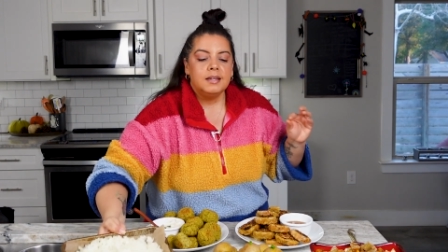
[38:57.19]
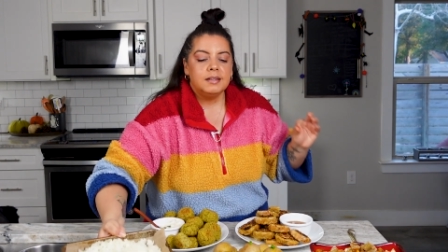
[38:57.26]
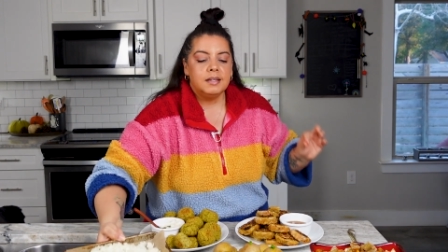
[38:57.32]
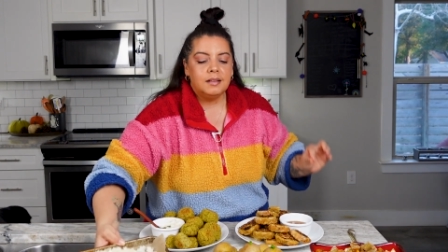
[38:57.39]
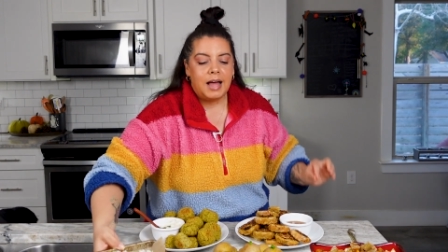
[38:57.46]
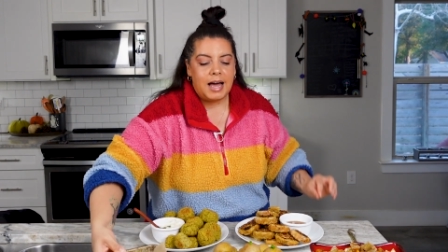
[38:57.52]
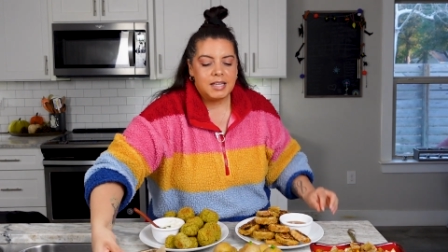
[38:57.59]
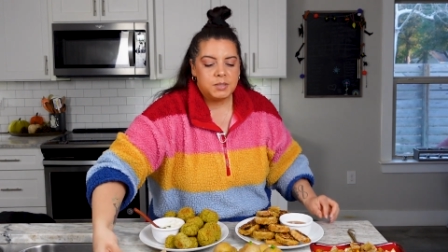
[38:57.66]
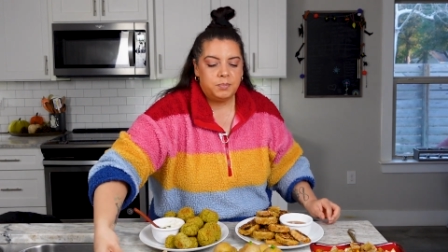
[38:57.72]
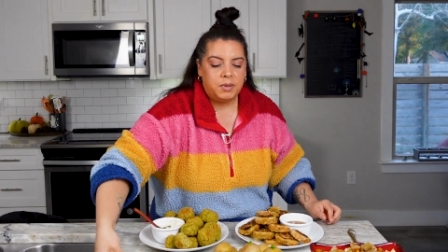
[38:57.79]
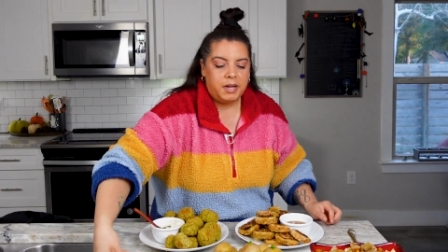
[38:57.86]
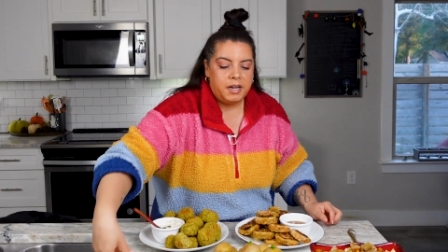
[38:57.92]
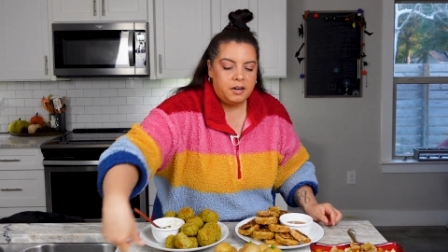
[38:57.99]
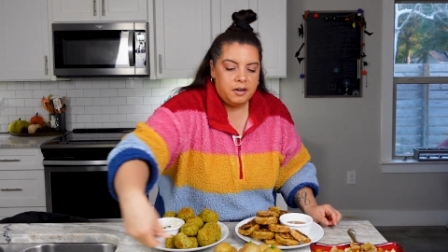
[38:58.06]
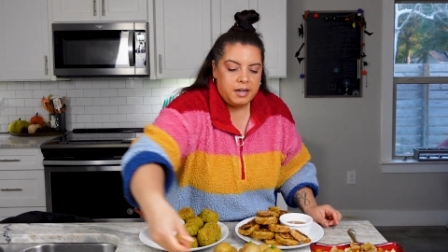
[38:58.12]
The last
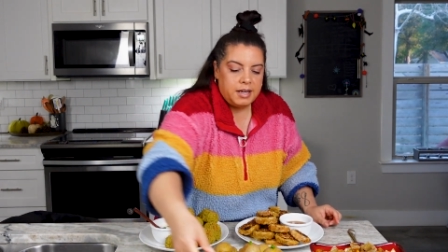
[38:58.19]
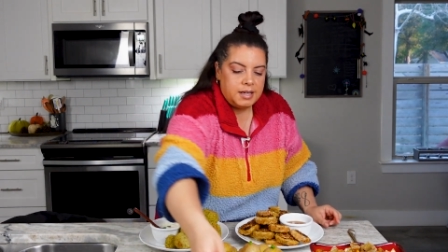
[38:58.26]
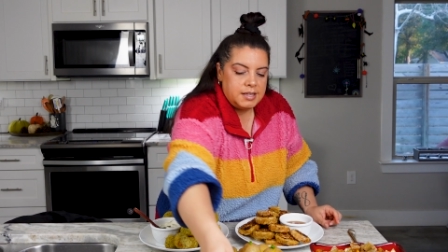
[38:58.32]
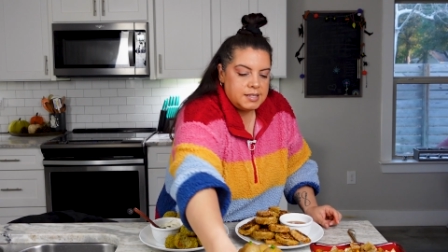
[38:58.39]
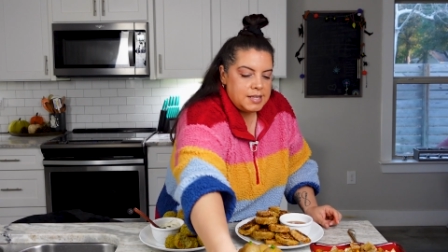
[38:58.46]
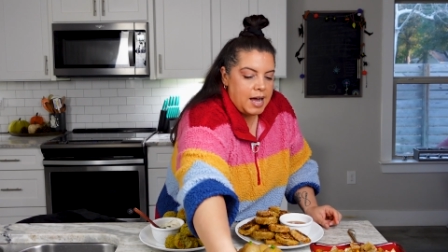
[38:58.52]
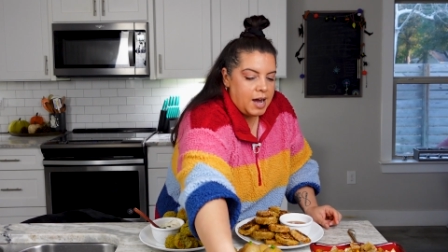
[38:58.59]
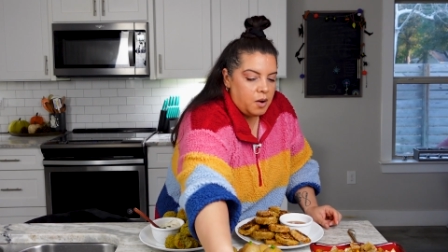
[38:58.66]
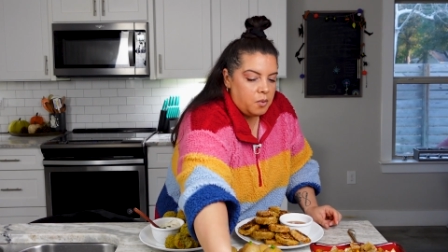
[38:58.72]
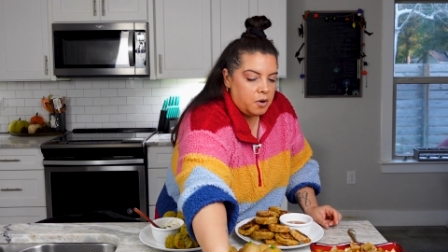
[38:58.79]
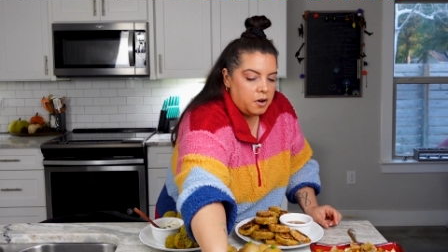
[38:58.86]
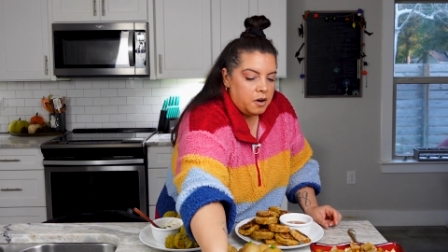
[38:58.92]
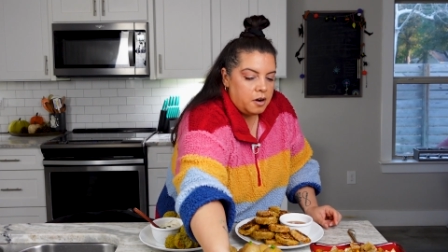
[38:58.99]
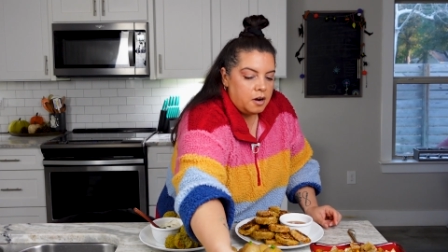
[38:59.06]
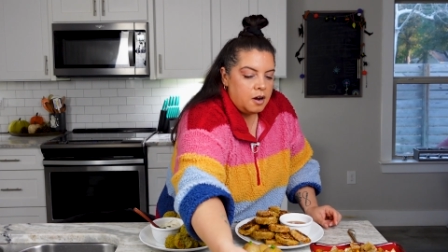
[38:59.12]
player is
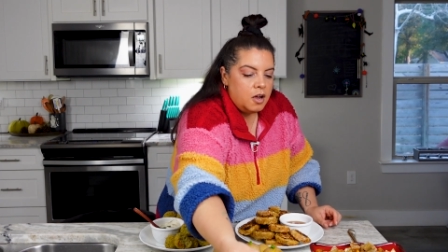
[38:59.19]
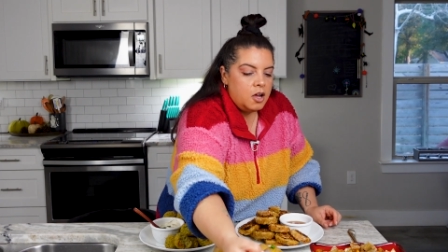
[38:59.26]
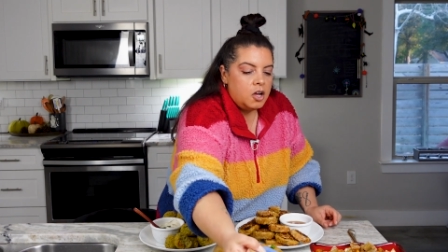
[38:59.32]
our